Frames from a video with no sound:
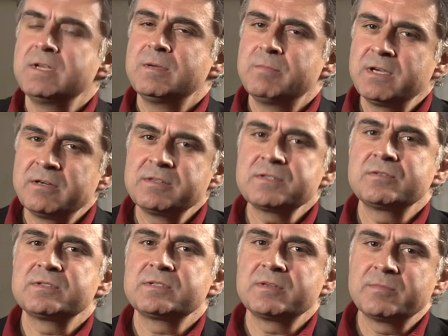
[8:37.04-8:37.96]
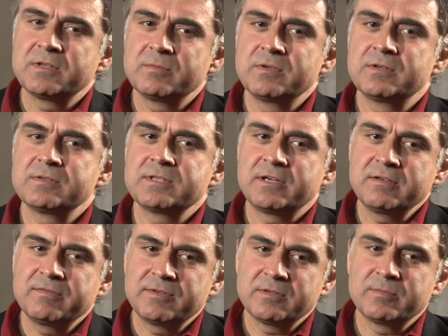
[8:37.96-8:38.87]
May I ask you something? Because
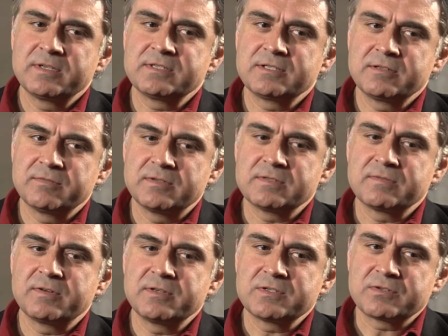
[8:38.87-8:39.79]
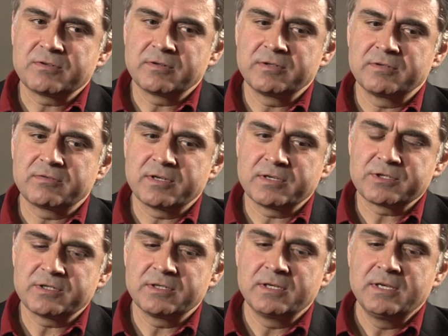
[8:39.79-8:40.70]
I felt myself this very strongly in
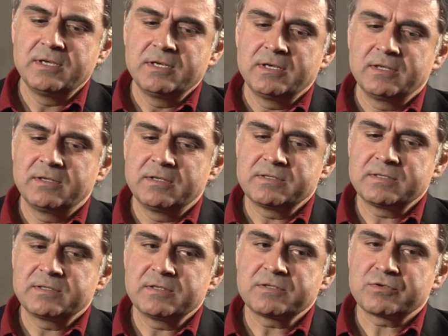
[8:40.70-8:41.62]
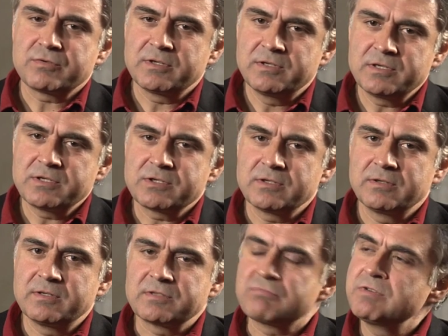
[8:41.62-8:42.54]
Russia. This is this tradition,
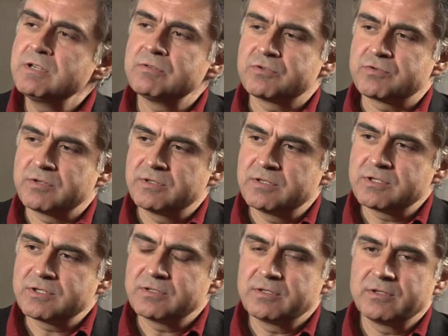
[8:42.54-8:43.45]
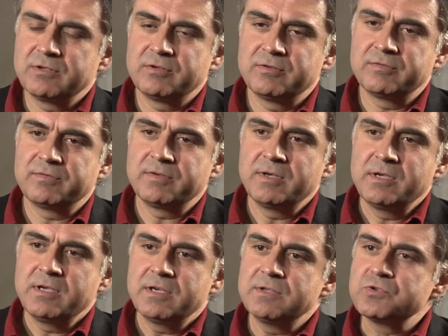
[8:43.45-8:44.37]
this real tradition of
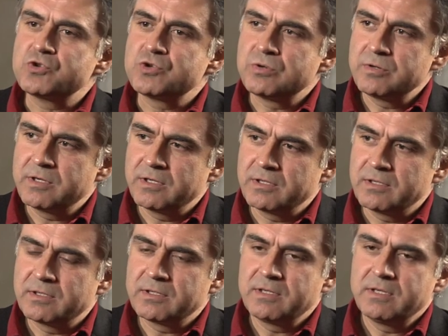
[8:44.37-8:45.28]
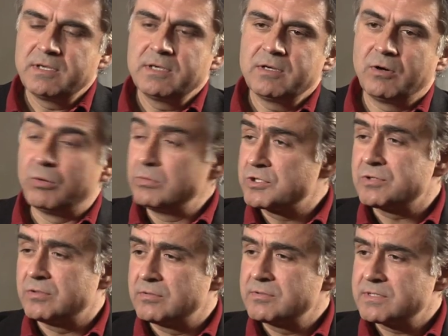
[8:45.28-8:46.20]
enjoying
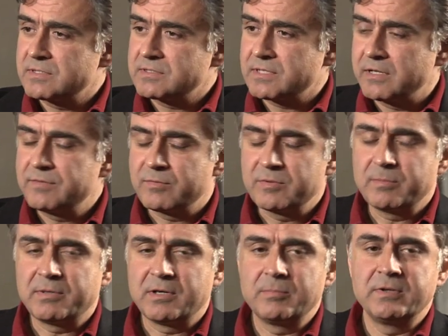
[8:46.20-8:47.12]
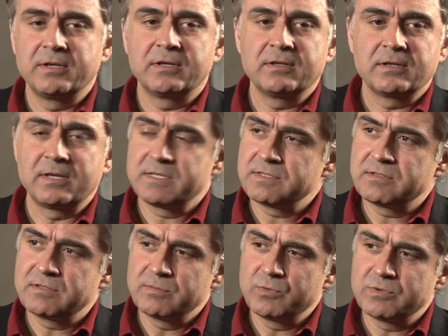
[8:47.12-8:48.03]
also, aside from the public,
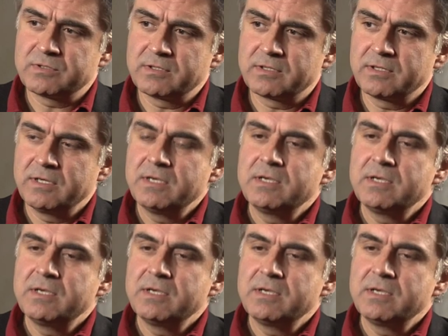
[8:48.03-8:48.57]
classical music.